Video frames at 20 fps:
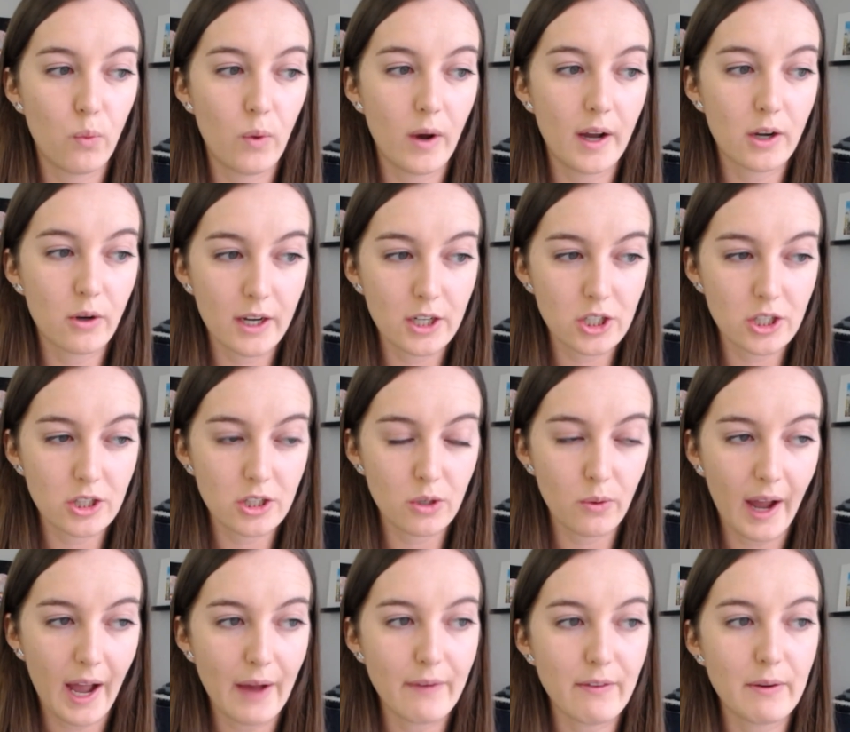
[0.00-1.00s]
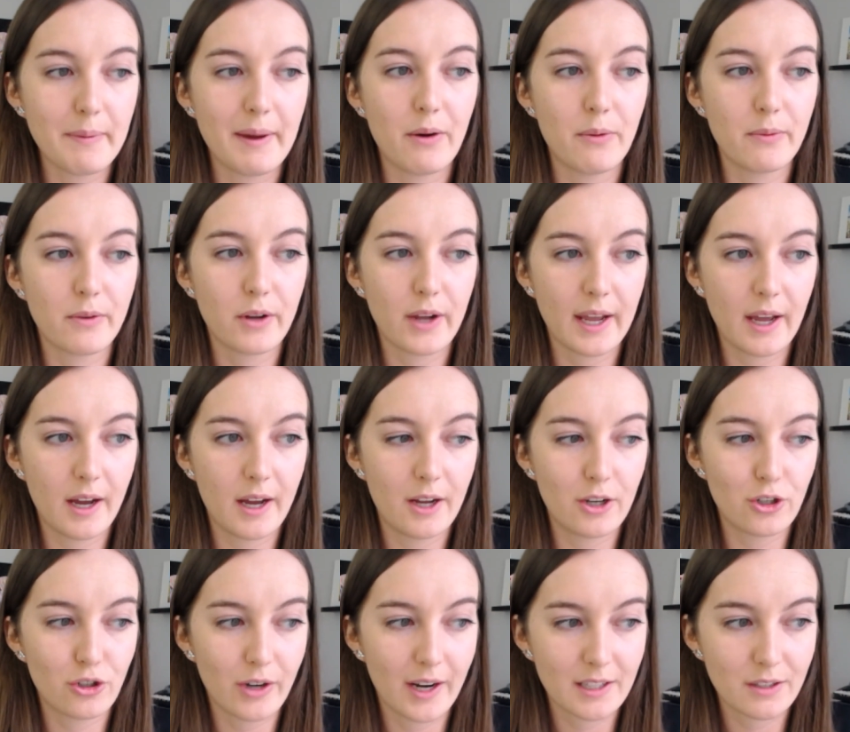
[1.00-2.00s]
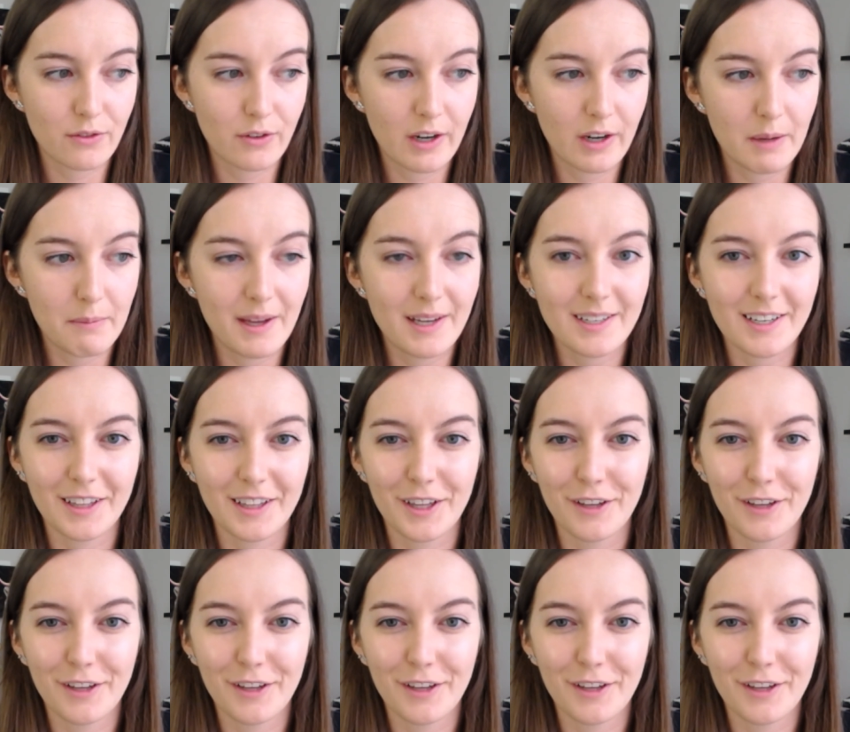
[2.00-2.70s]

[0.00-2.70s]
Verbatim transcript: what questions you have about uh, transferring Mint.